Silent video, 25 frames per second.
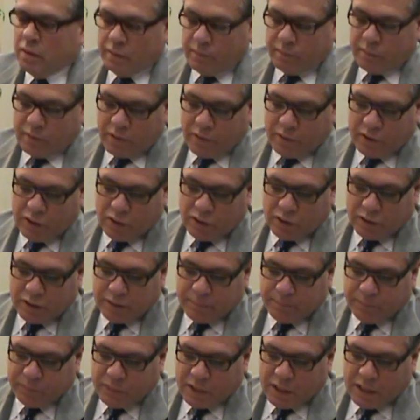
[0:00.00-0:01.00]
Very
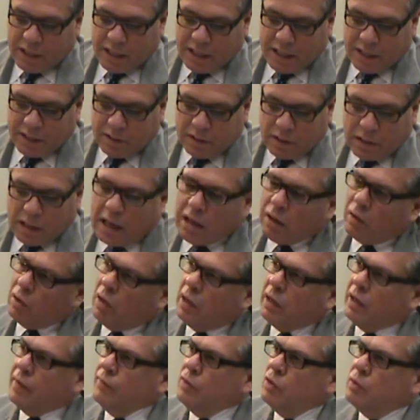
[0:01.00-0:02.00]
good. And how
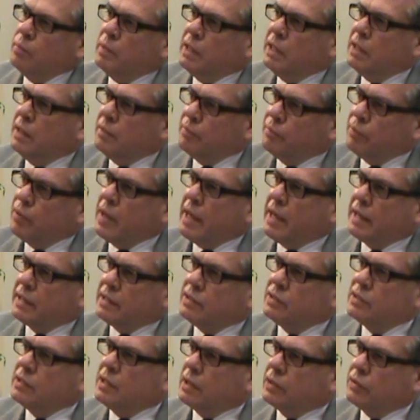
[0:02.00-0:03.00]
long have you been in
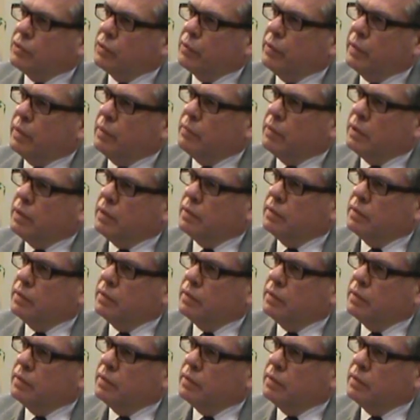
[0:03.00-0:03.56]
practice, Dr. Greenwood?